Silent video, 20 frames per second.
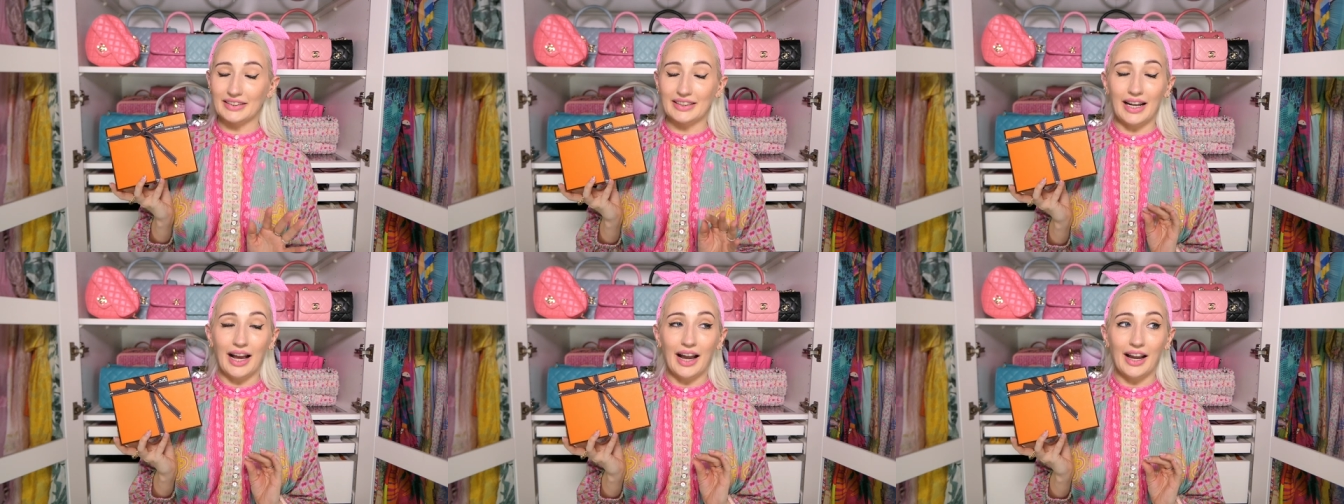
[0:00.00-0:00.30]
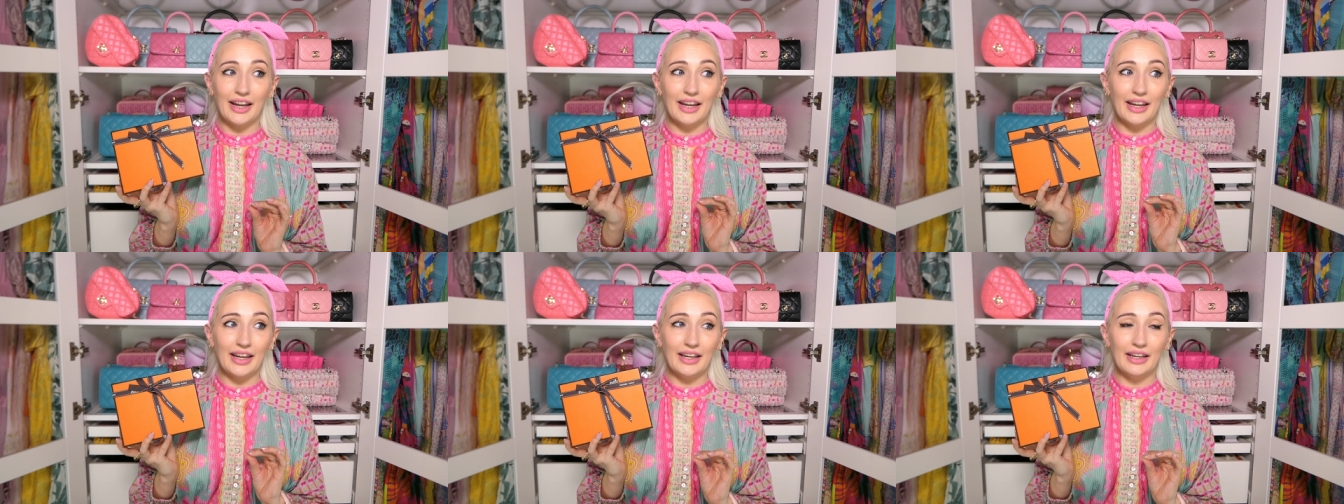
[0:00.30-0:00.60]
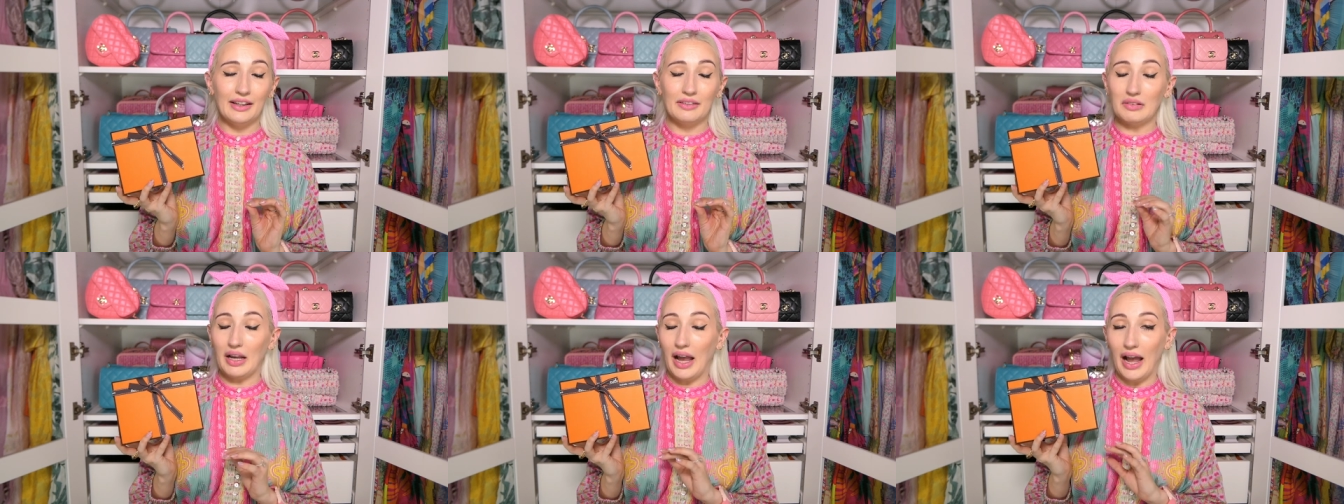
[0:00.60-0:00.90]
that
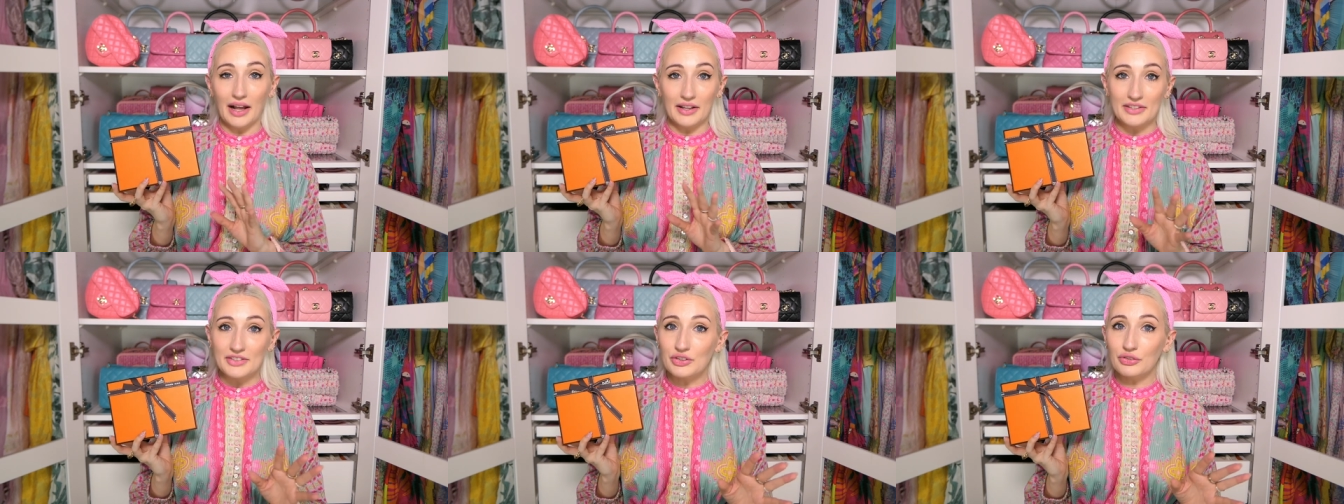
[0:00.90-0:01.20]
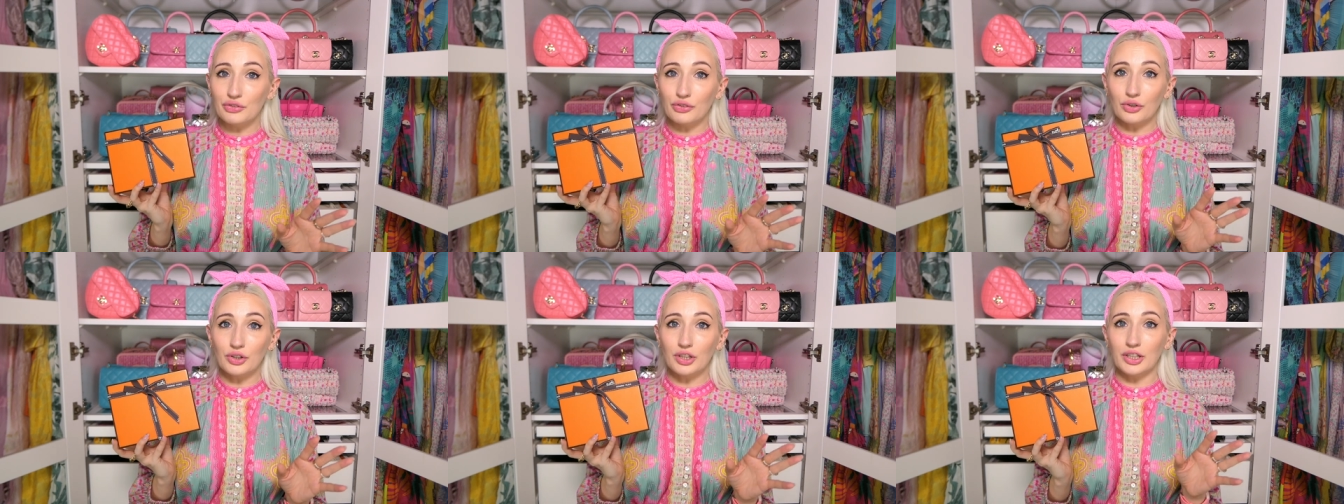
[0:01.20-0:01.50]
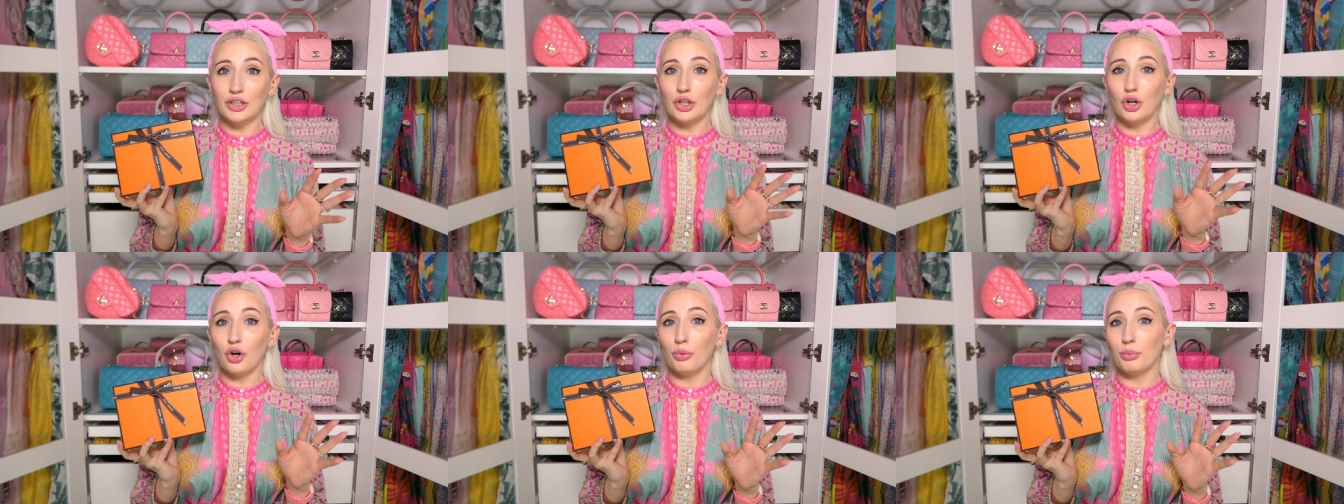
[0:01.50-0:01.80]
I asked for
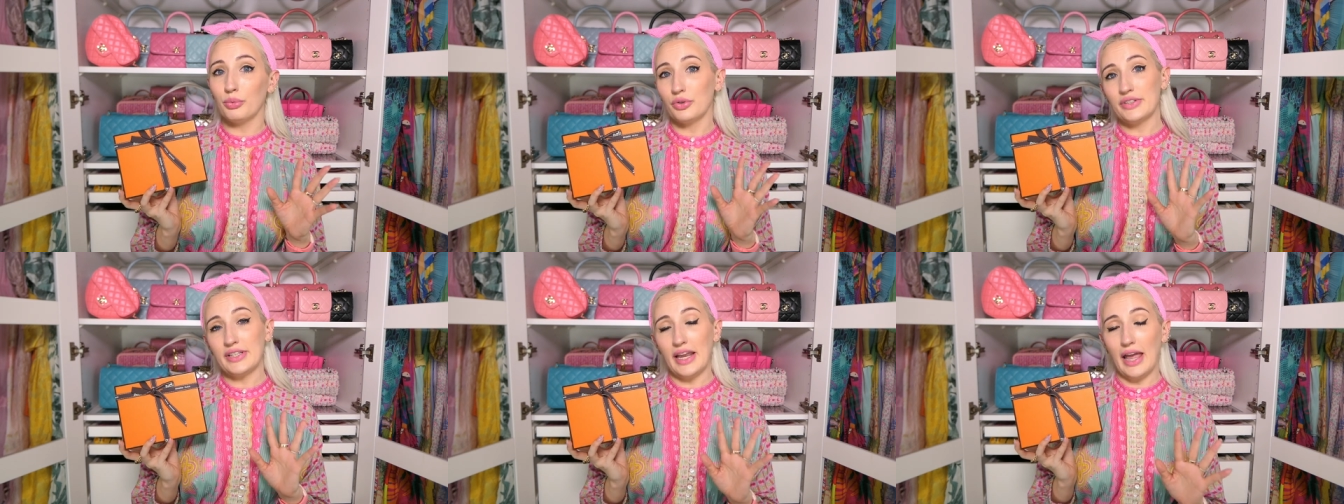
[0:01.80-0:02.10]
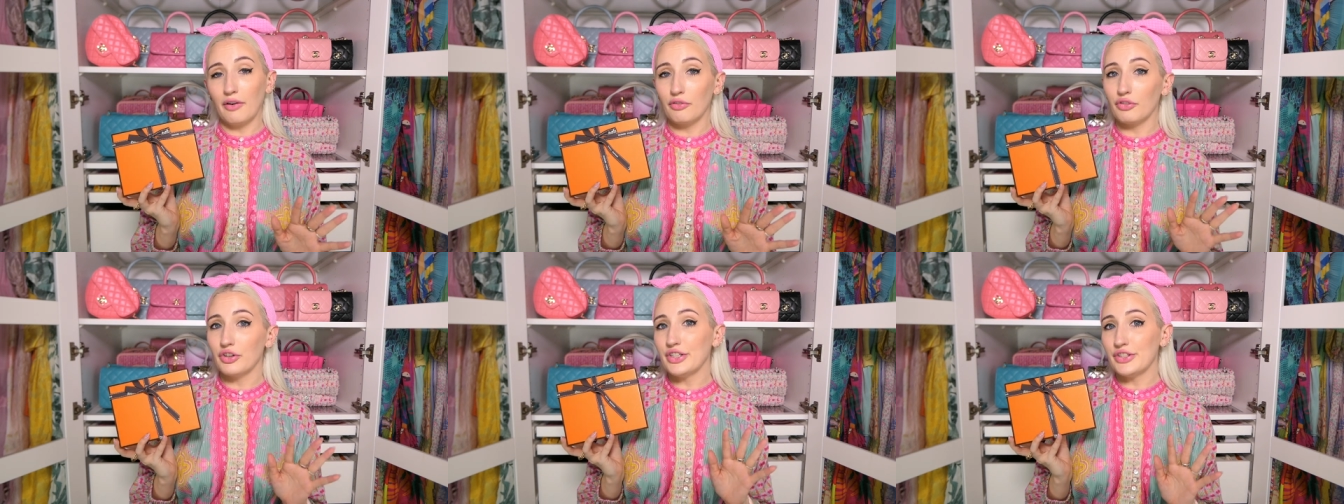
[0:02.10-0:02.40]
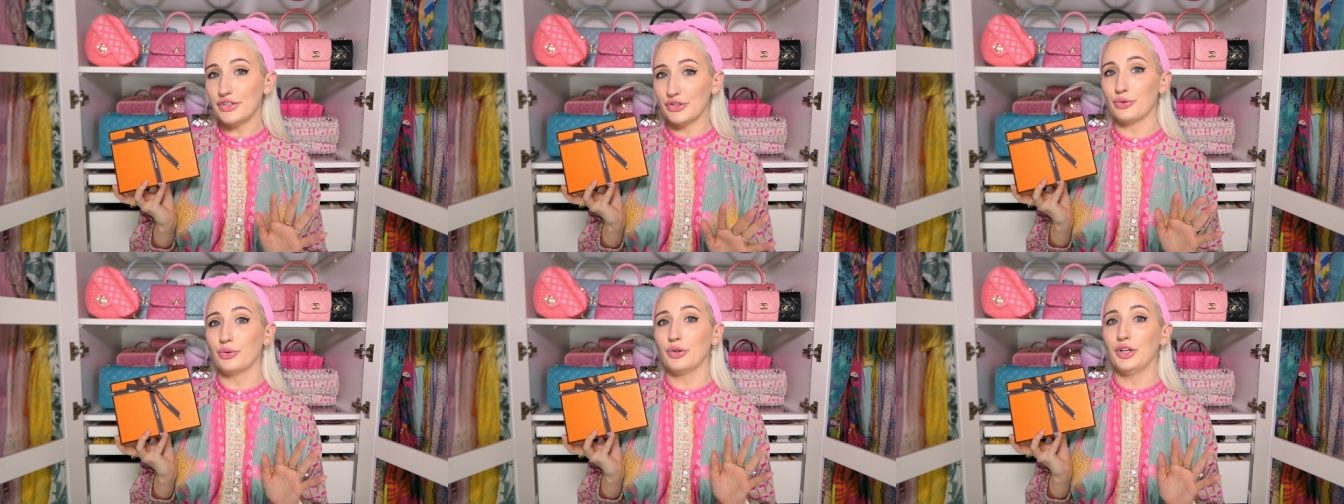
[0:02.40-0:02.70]
in almost every
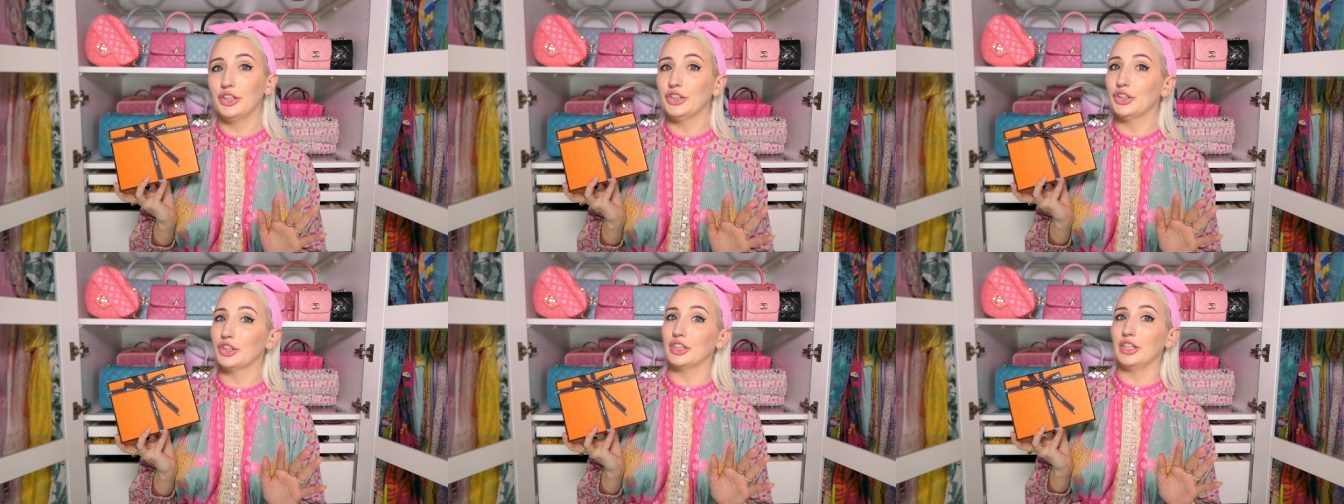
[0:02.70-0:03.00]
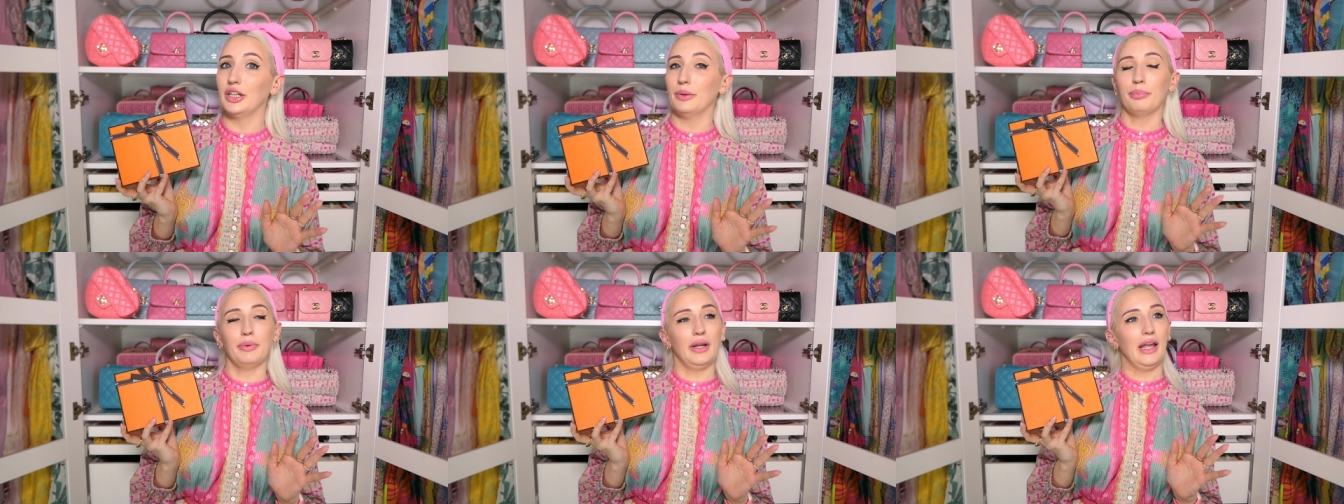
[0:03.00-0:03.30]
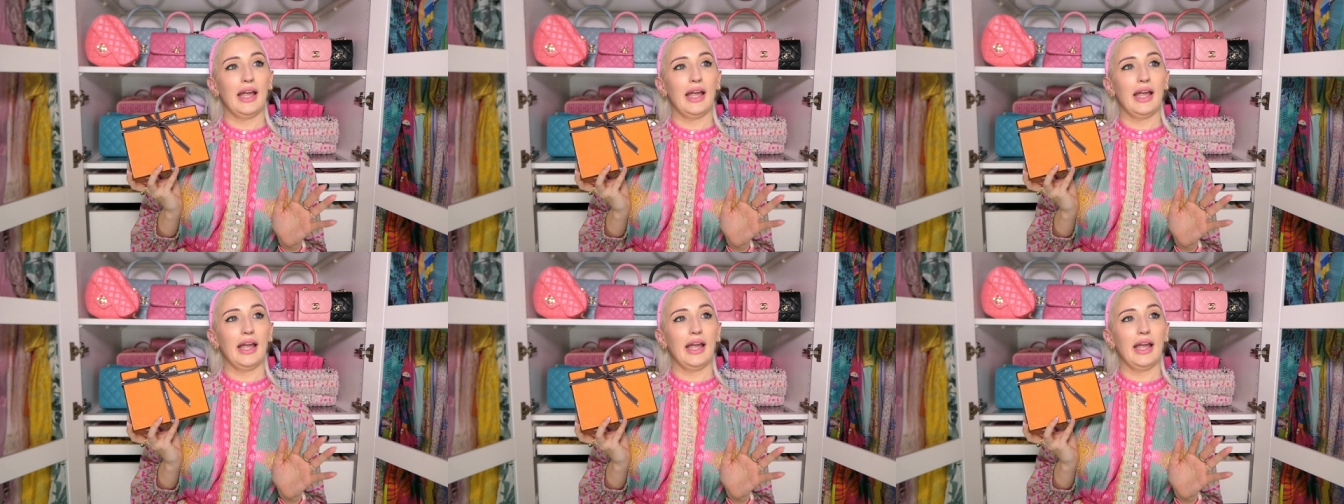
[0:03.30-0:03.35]
store in Europe